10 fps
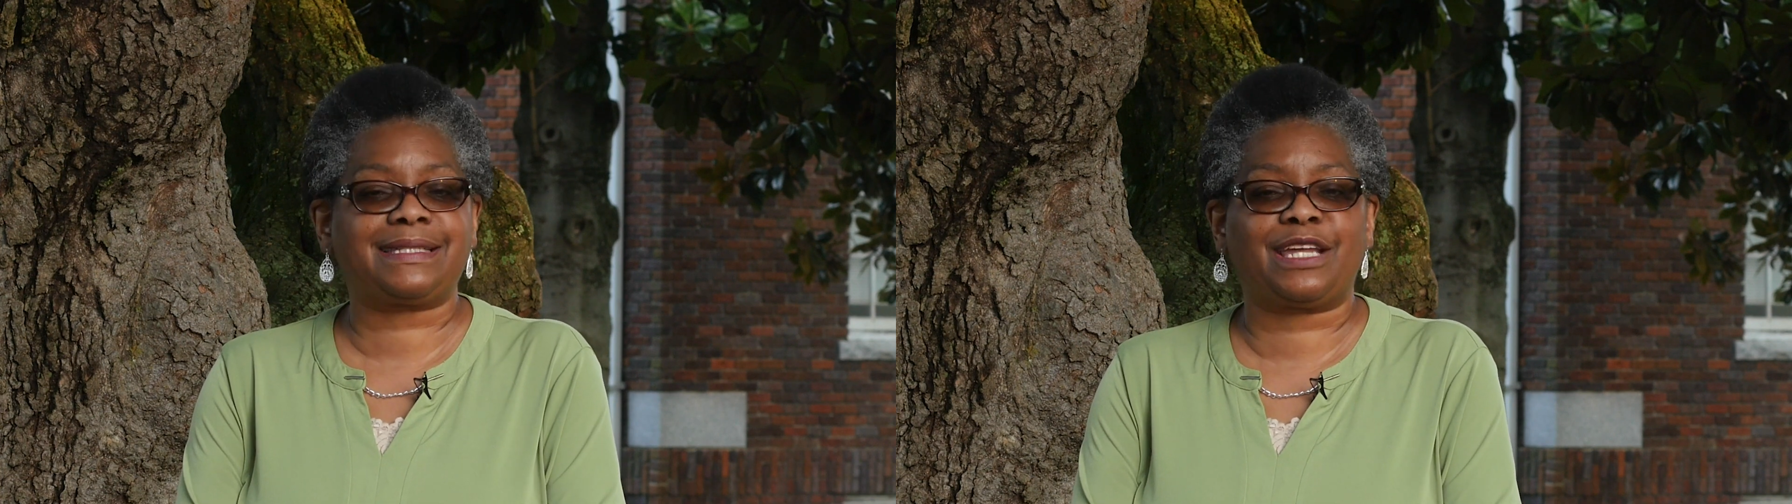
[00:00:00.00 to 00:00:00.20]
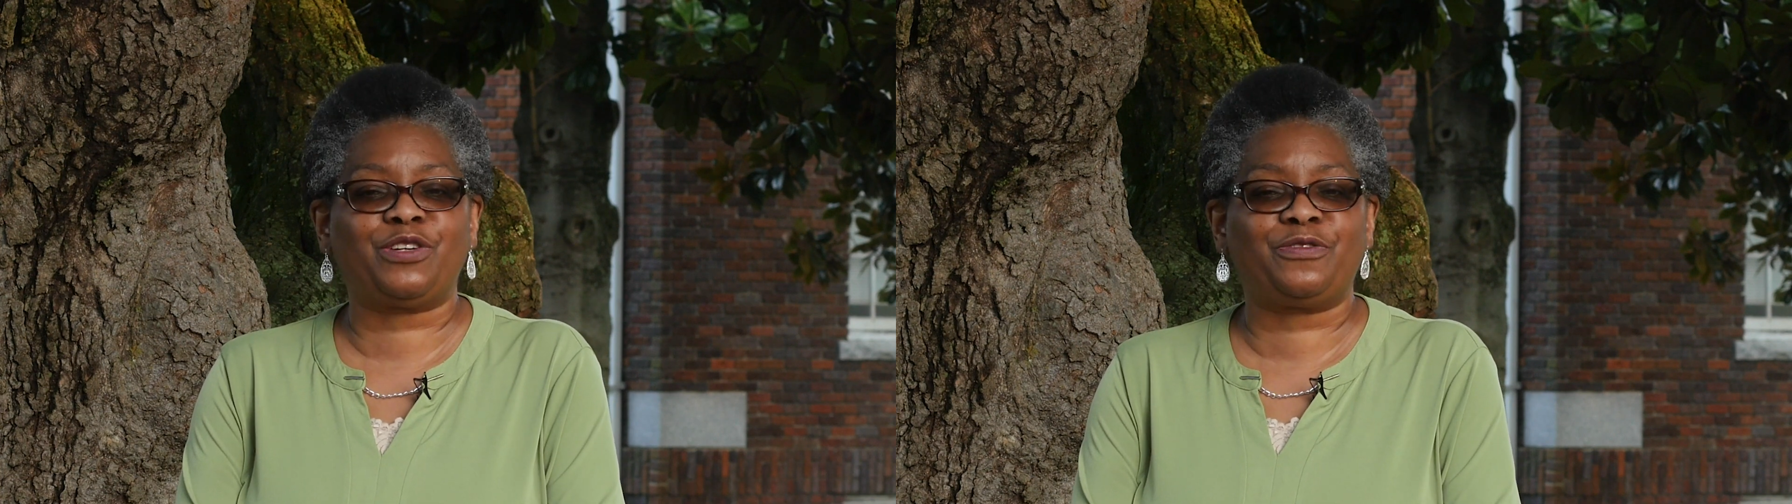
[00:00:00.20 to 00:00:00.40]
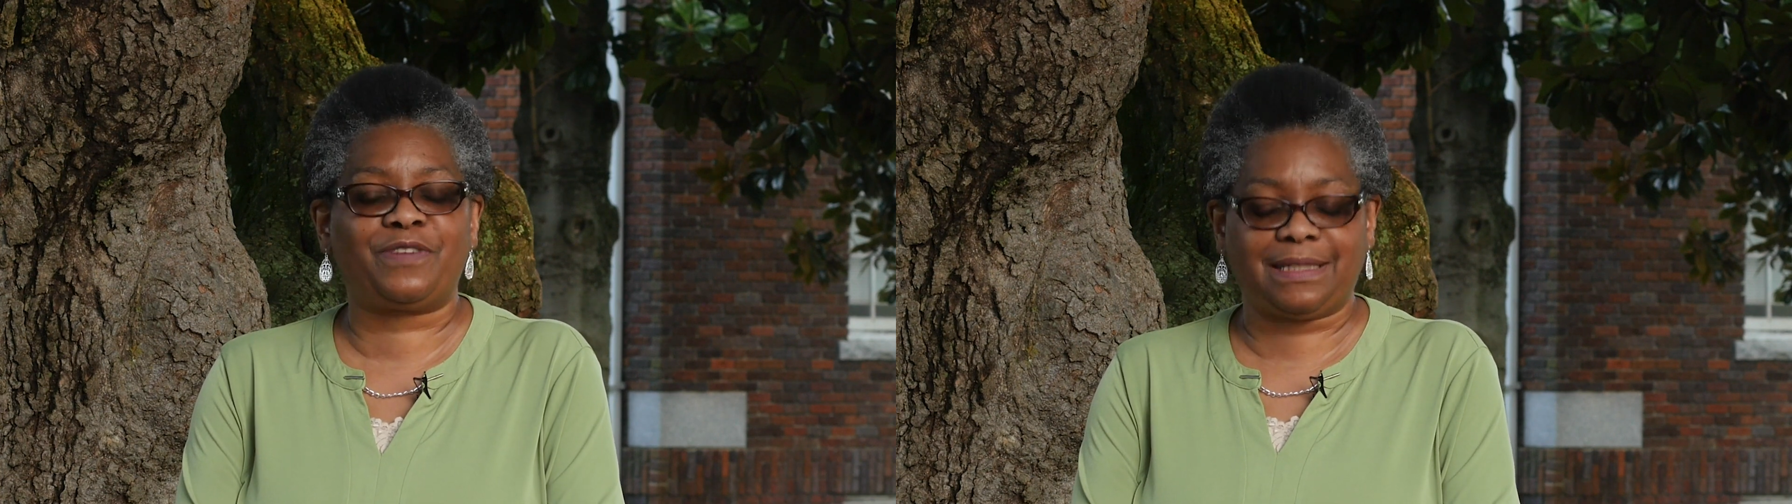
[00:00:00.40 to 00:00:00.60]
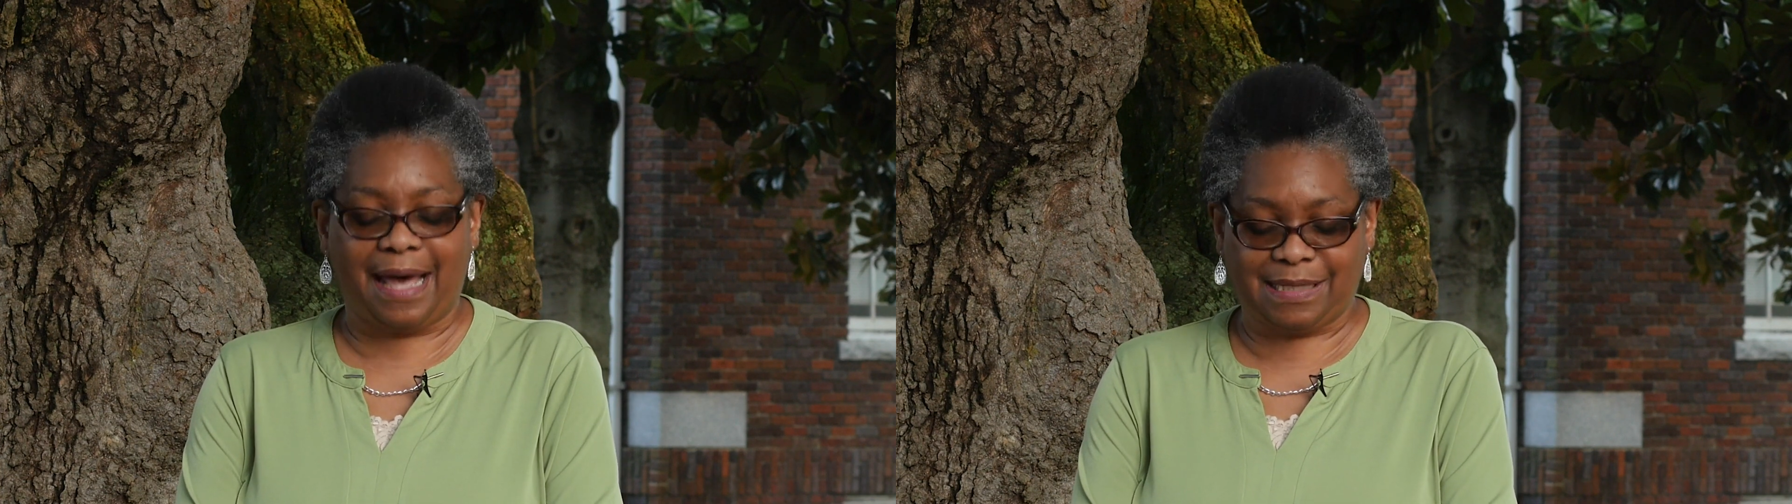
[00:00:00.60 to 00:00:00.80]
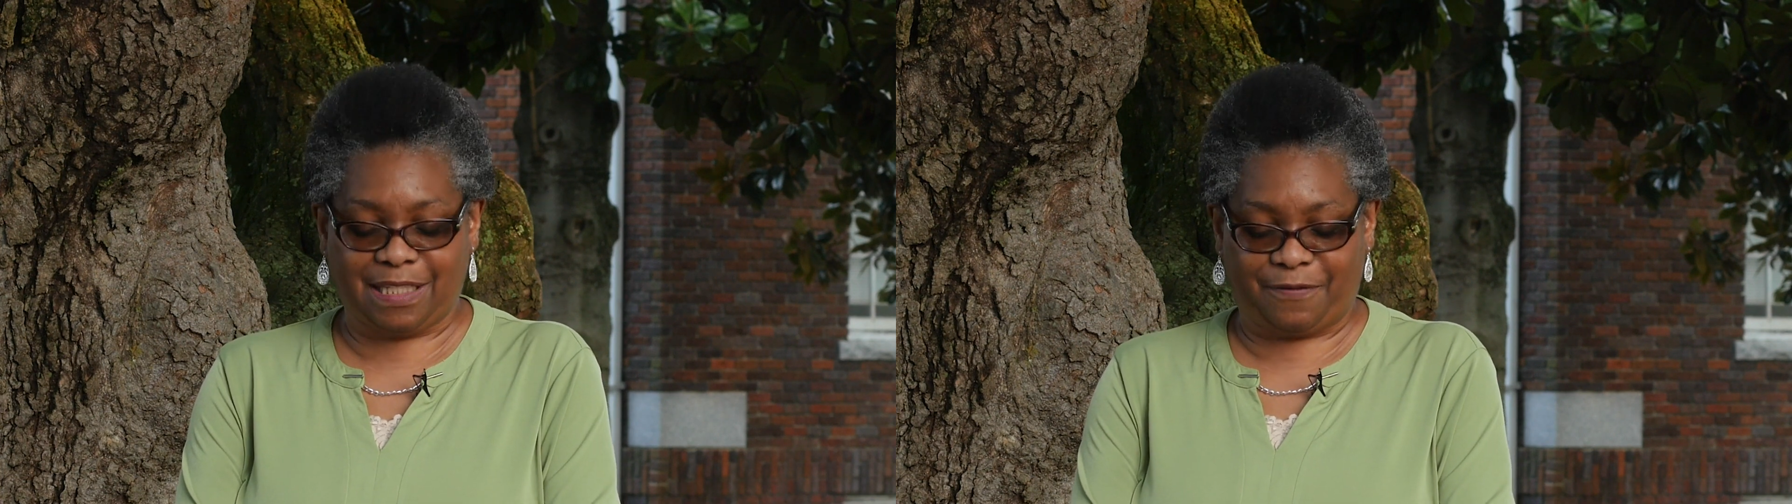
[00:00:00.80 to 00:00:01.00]
and new
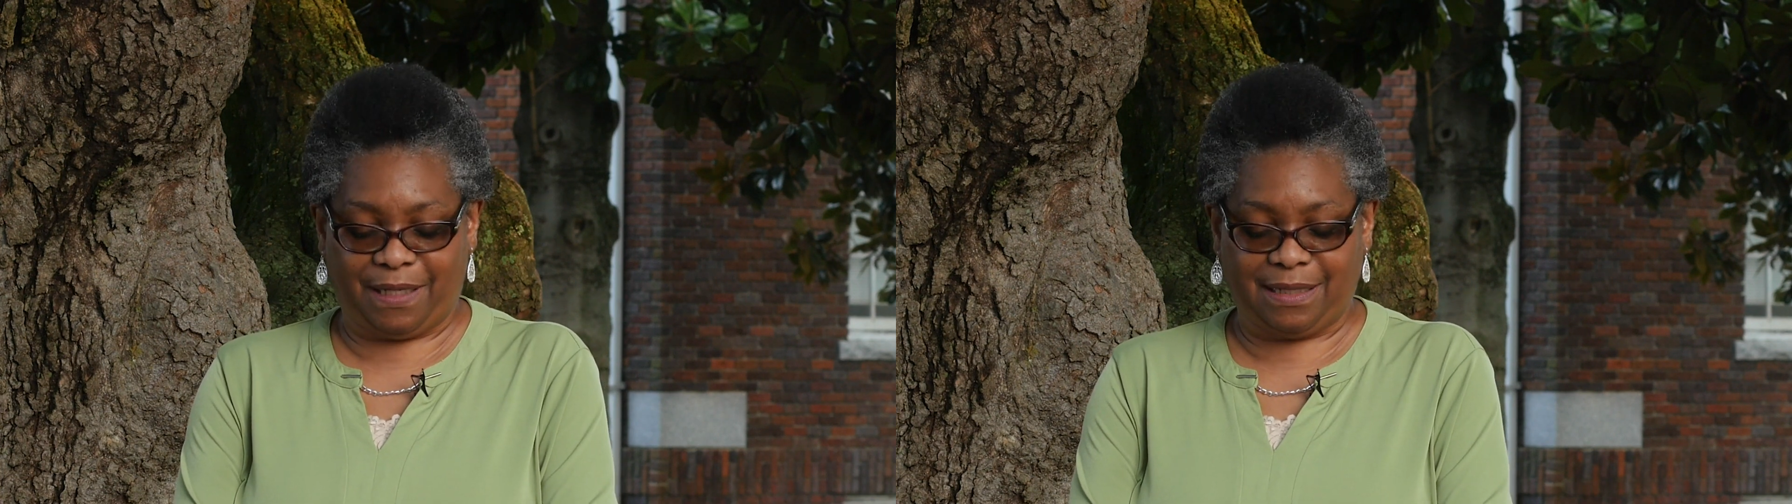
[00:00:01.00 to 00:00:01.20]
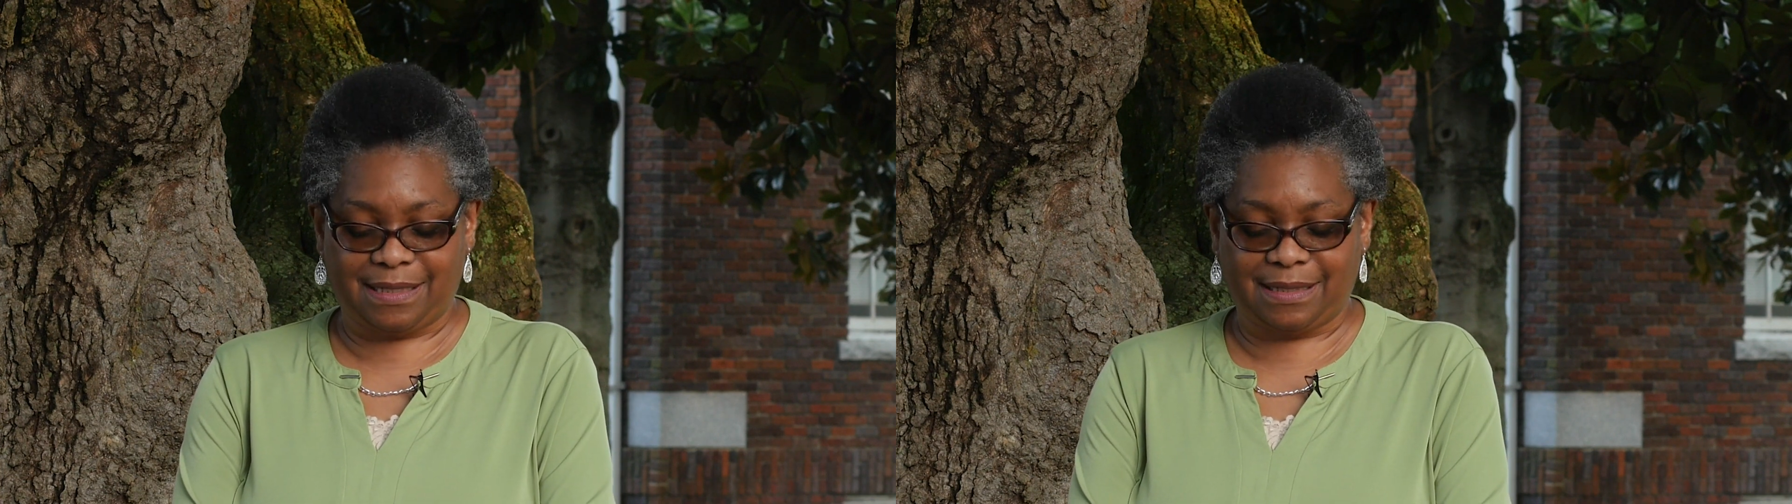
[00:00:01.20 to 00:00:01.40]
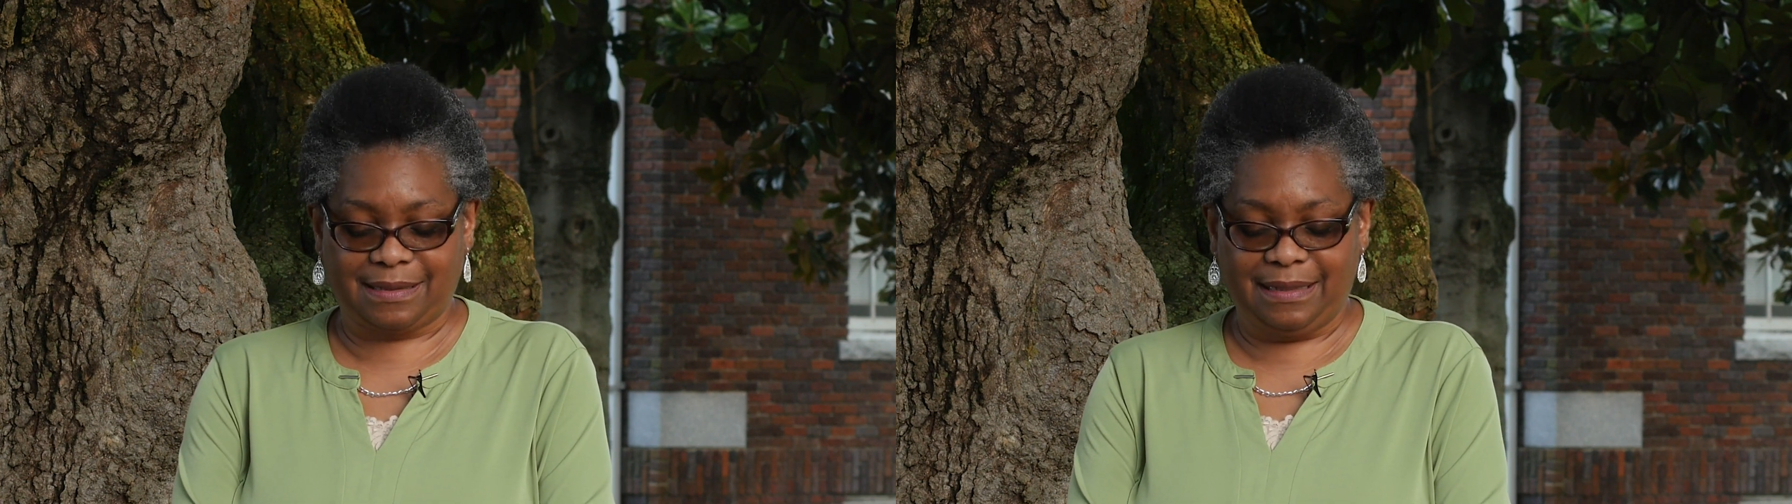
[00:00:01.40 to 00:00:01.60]
philosophies.